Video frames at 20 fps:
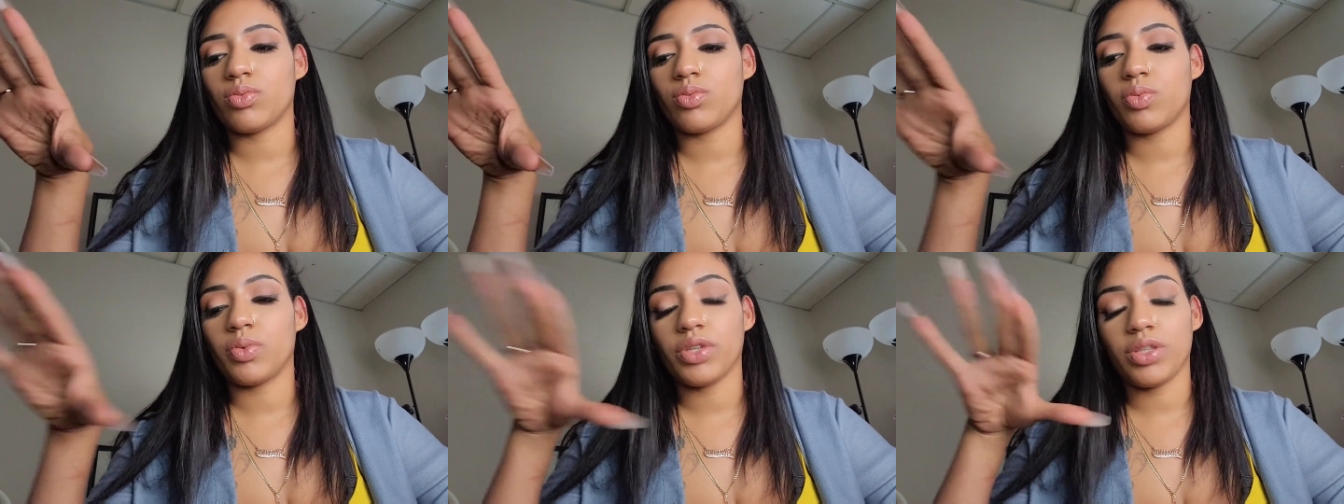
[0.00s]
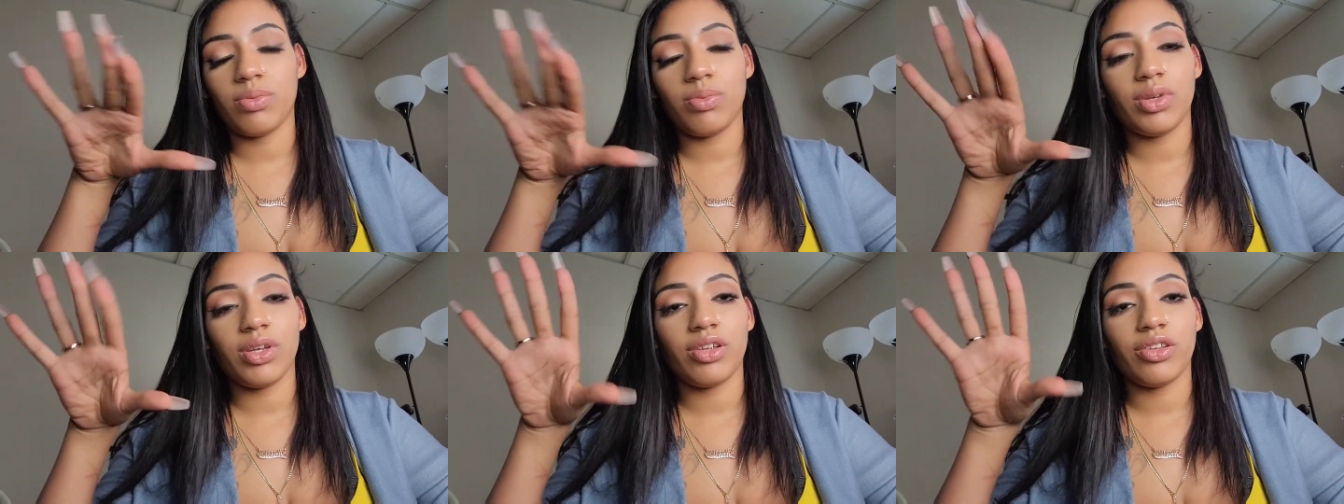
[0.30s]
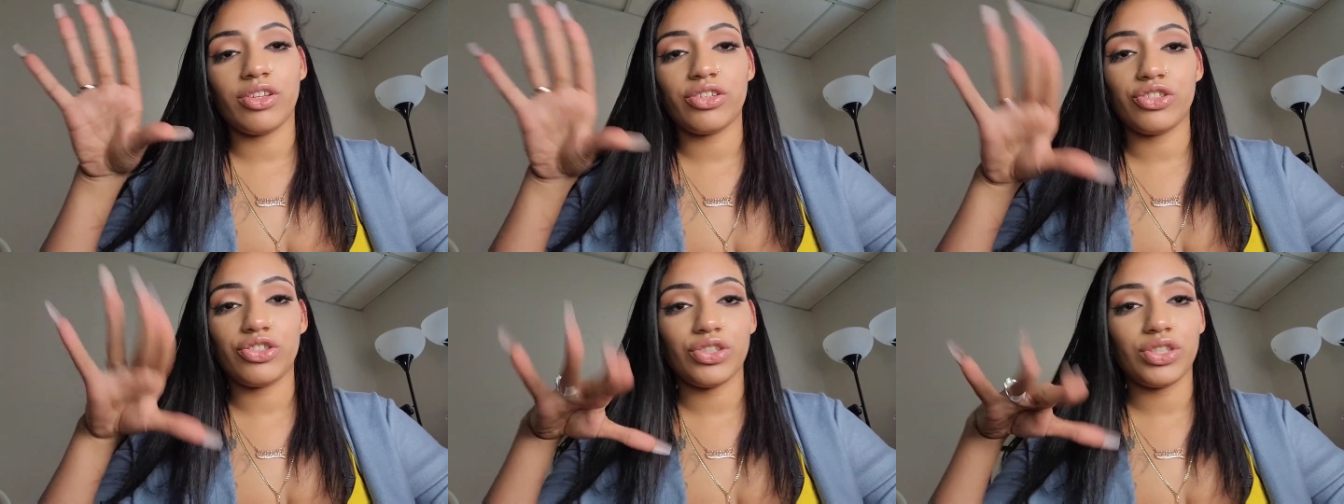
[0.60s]
with me
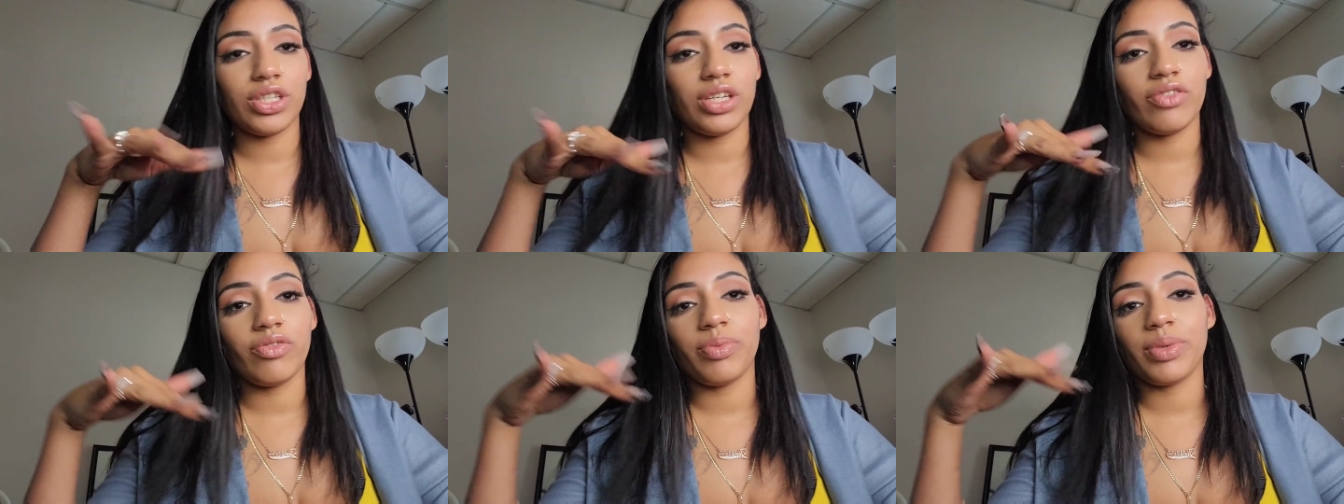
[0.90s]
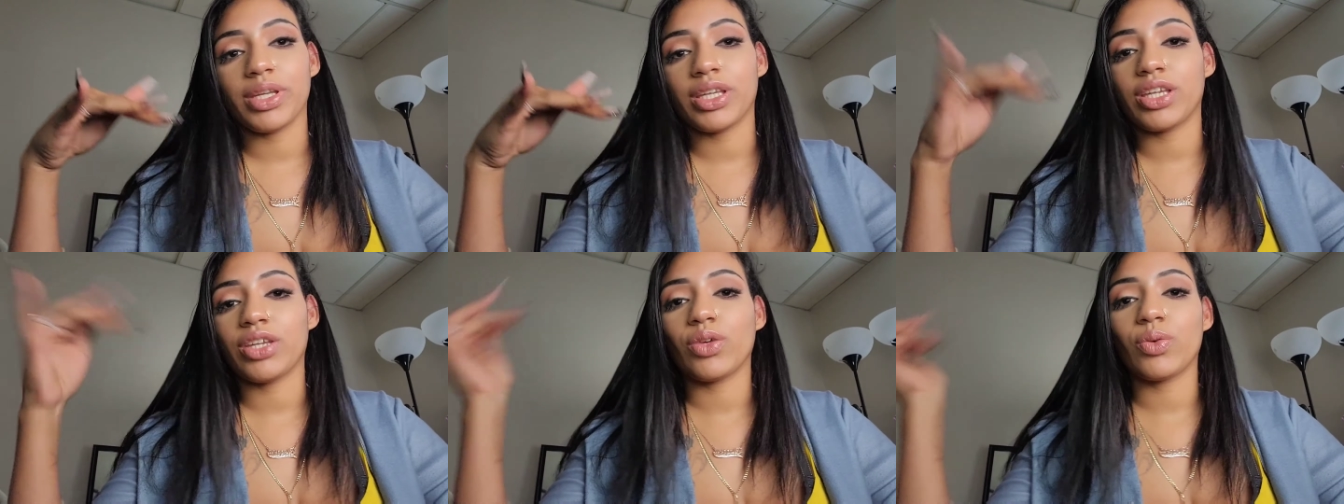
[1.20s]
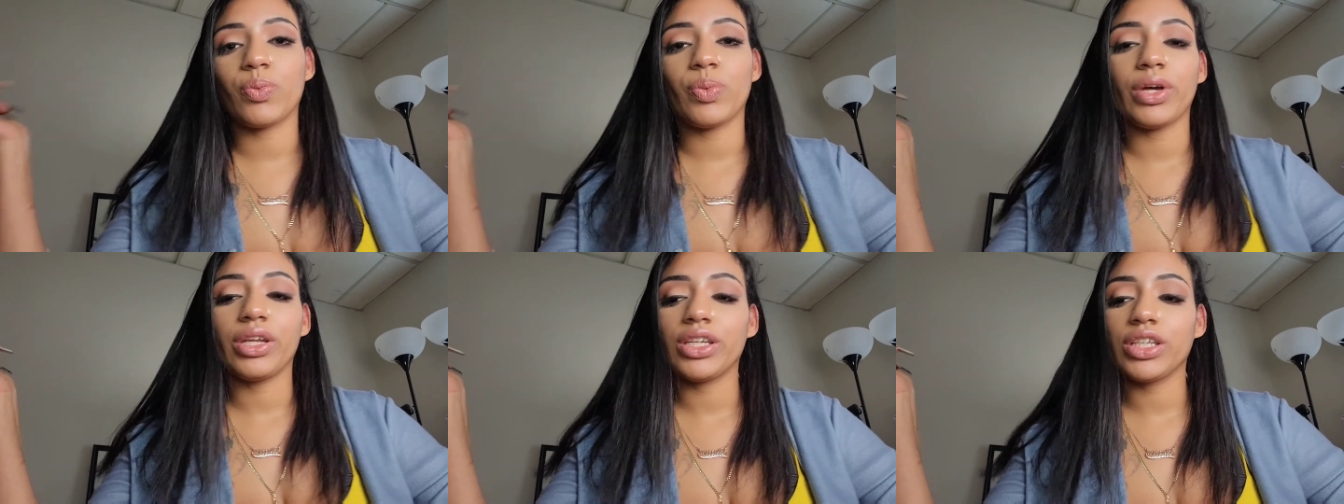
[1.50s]
on the journey of
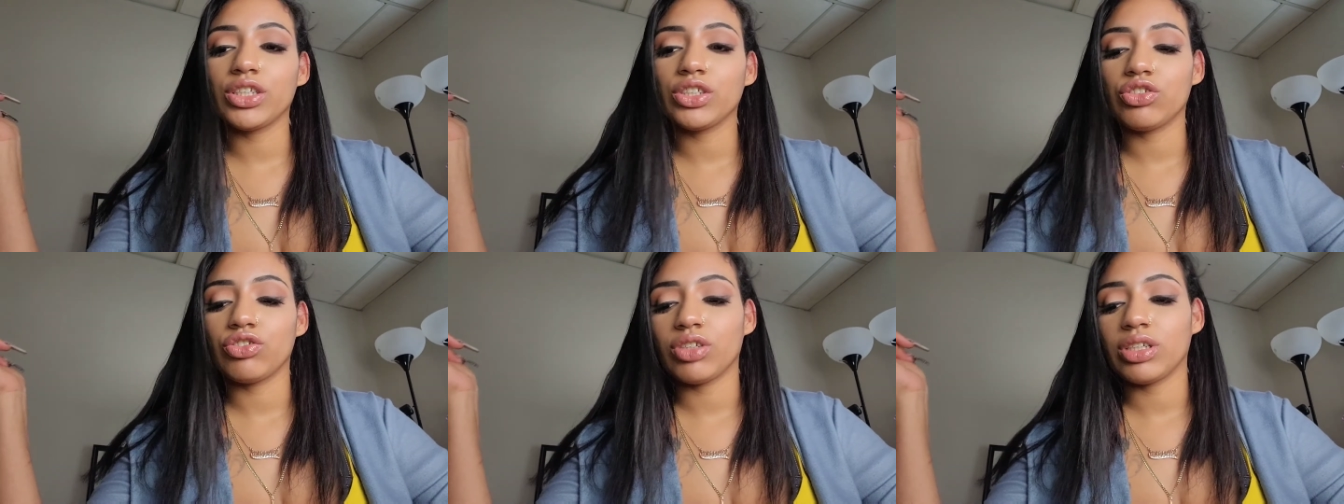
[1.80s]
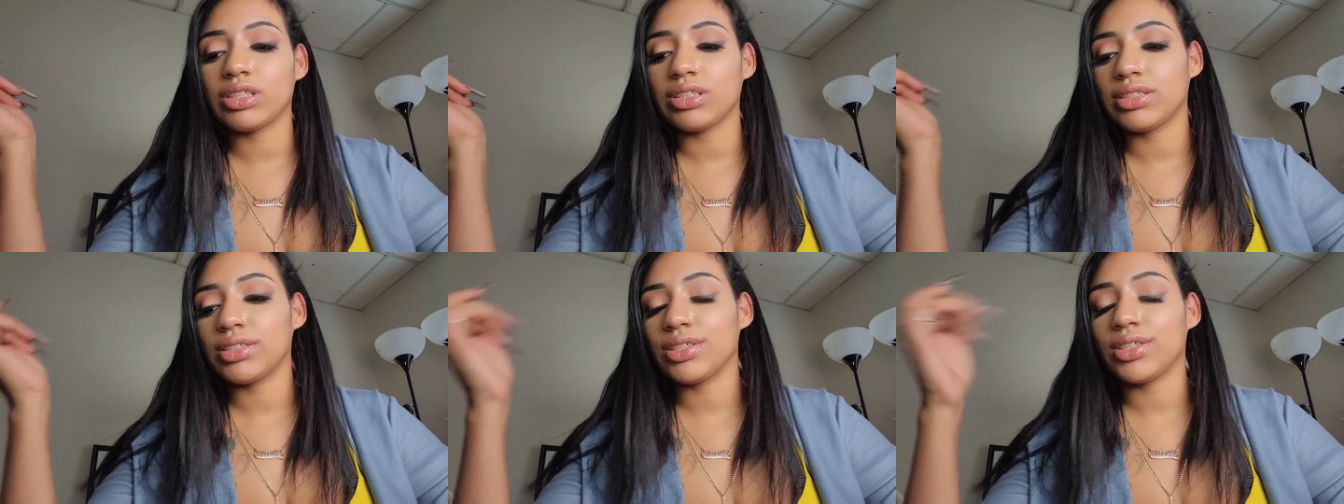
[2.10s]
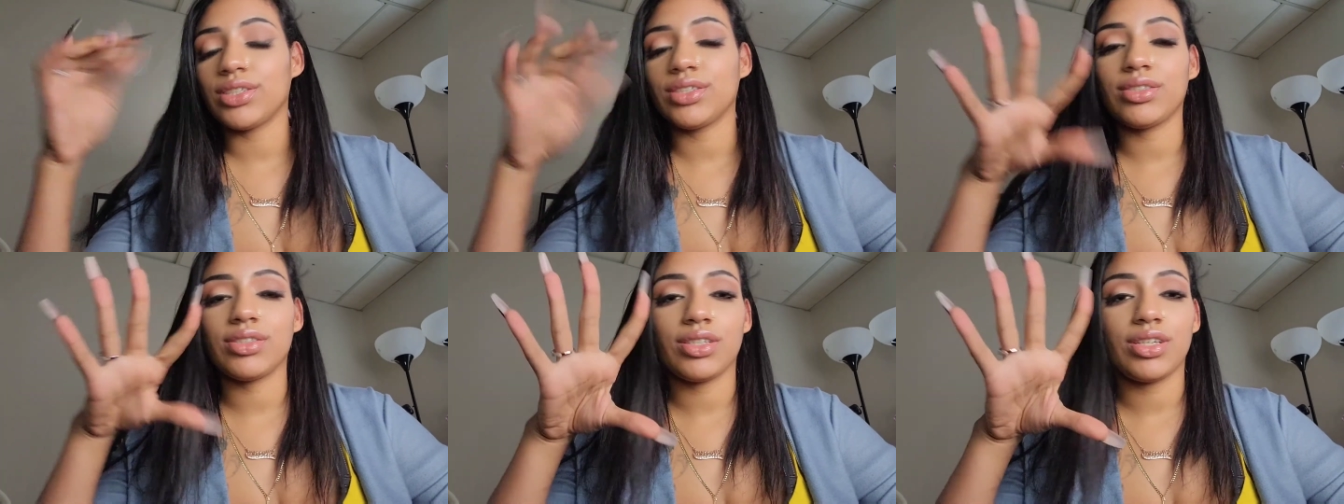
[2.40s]
picking wedding
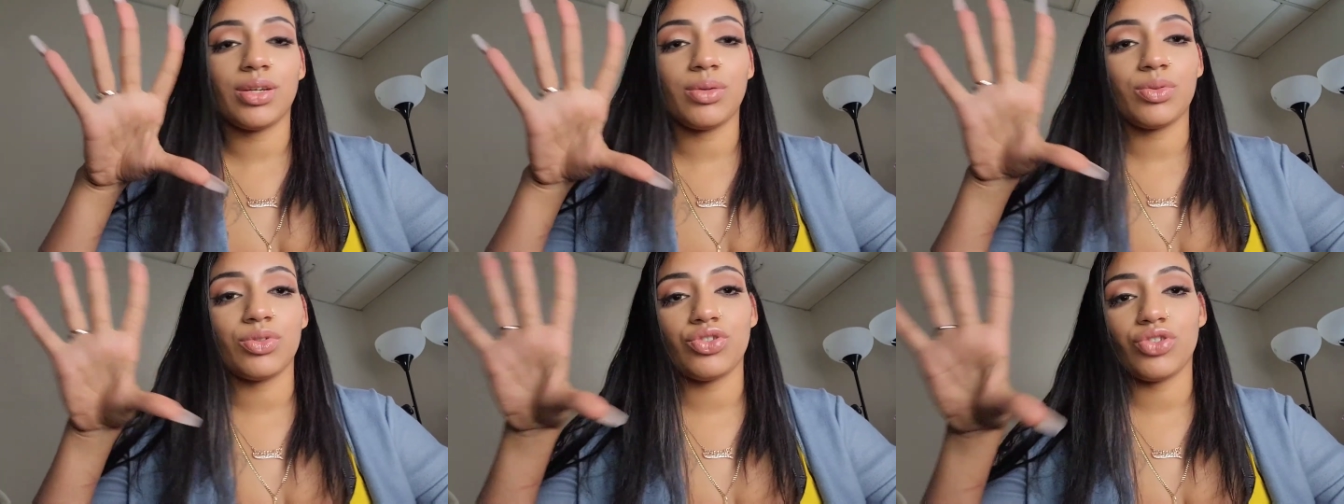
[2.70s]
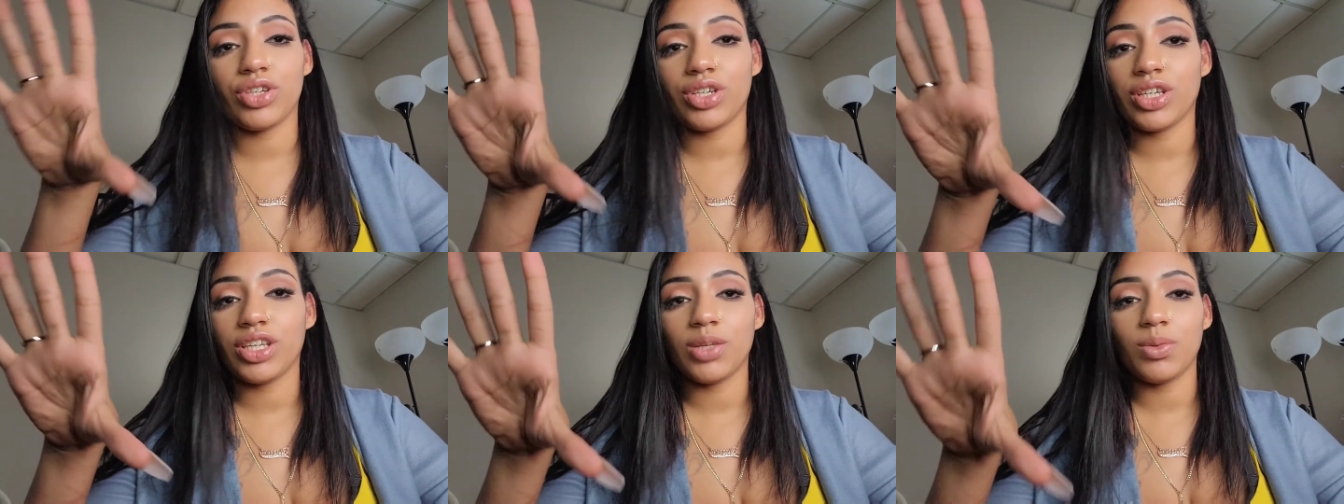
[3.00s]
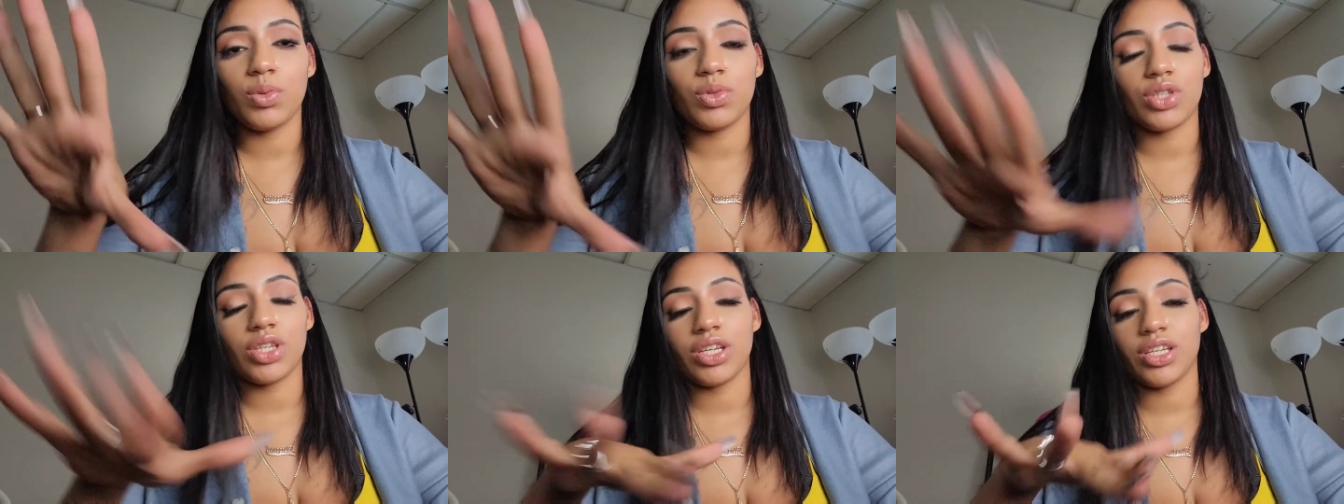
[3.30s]
dresses and I will try to
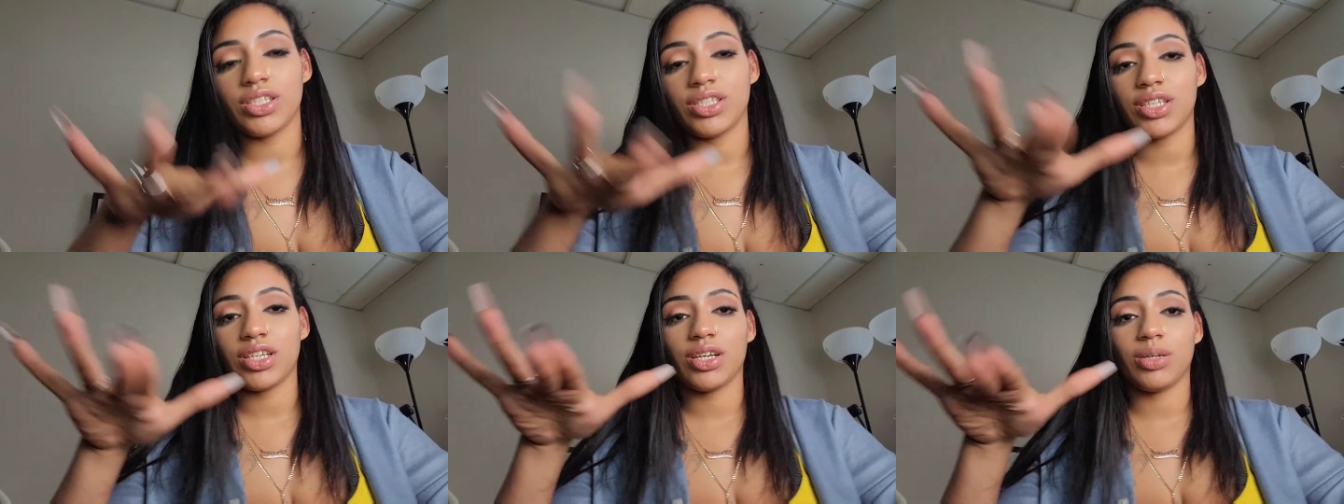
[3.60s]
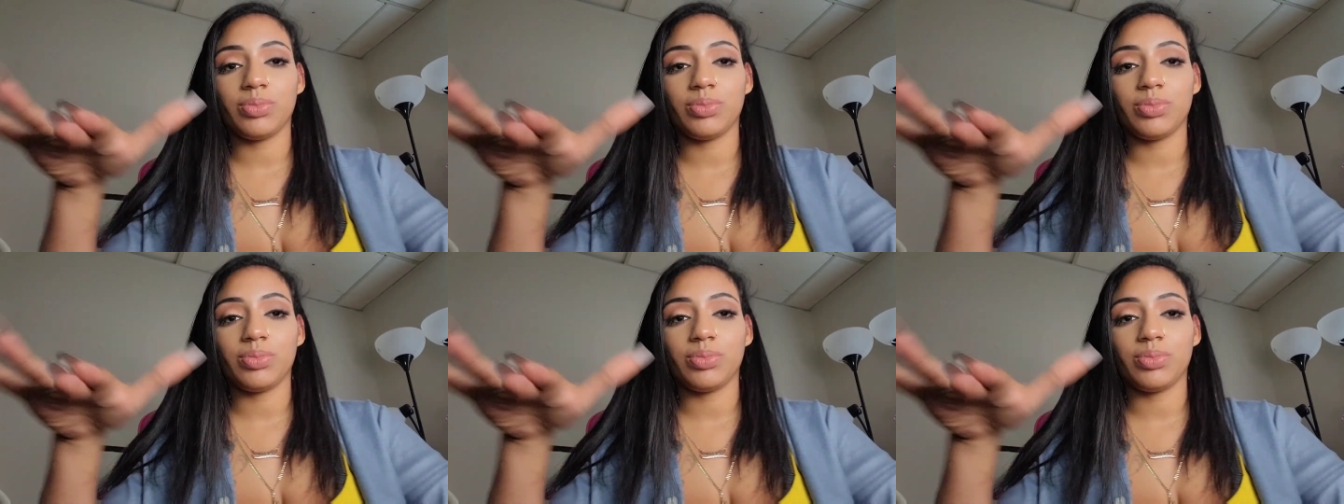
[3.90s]
keep you guys